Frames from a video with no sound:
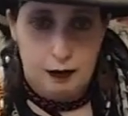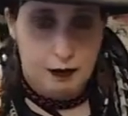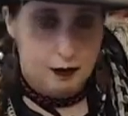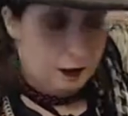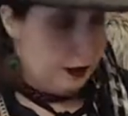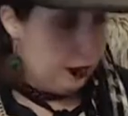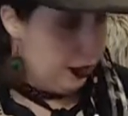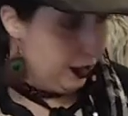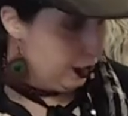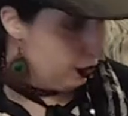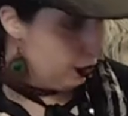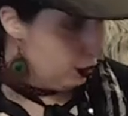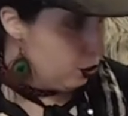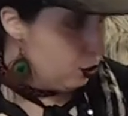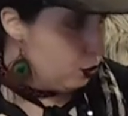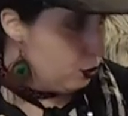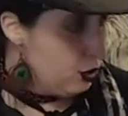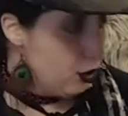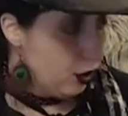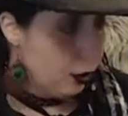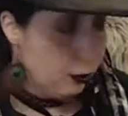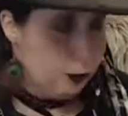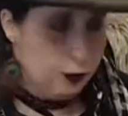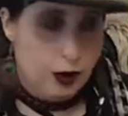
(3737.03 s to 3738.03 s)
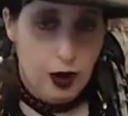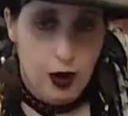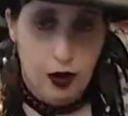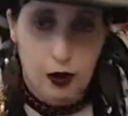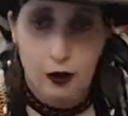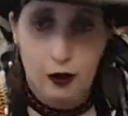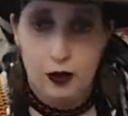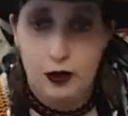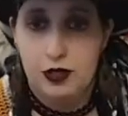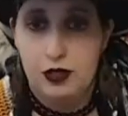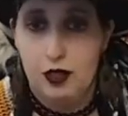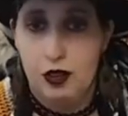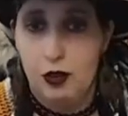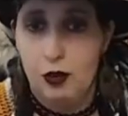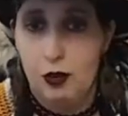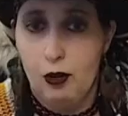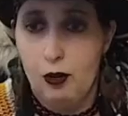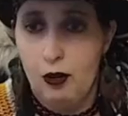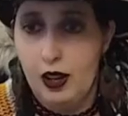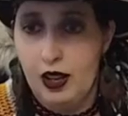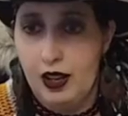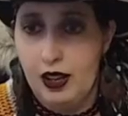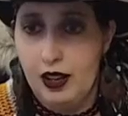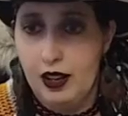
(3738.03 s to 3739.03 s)
thing to your bow.
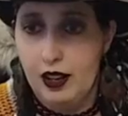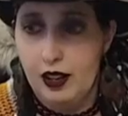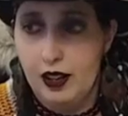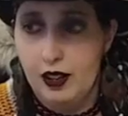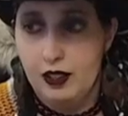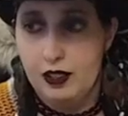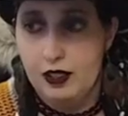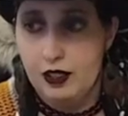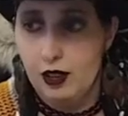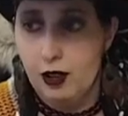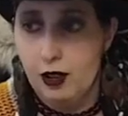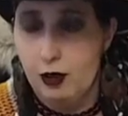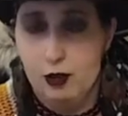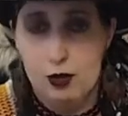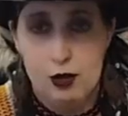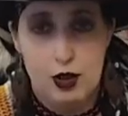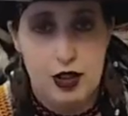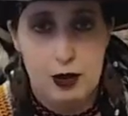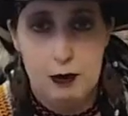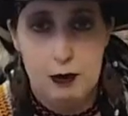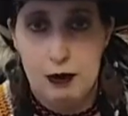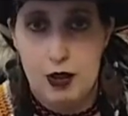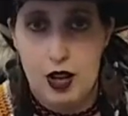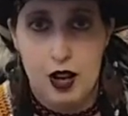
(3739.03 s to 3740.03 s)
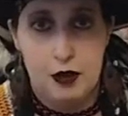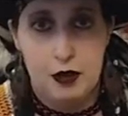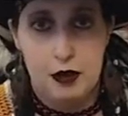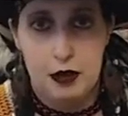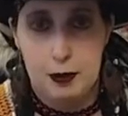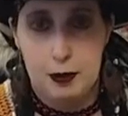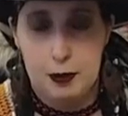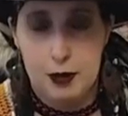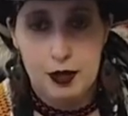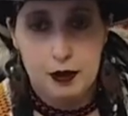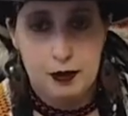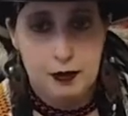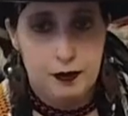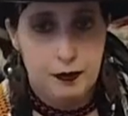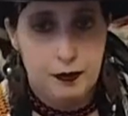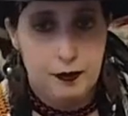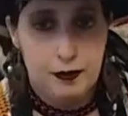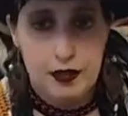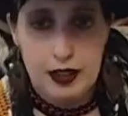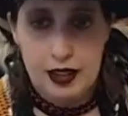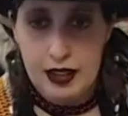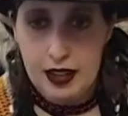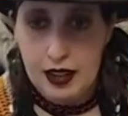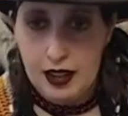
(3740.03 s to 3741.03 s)
So don't try to block with your bow.
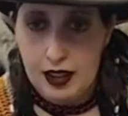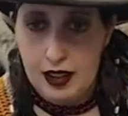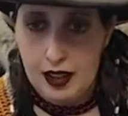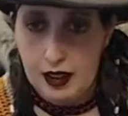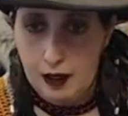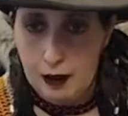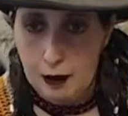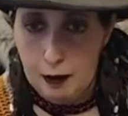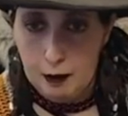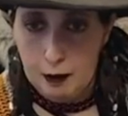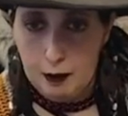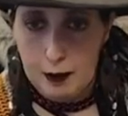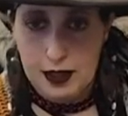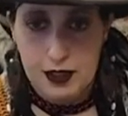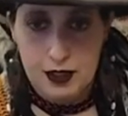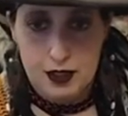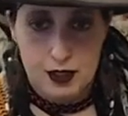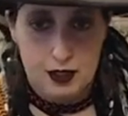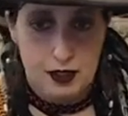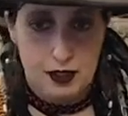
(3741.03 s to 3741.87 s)
Make sure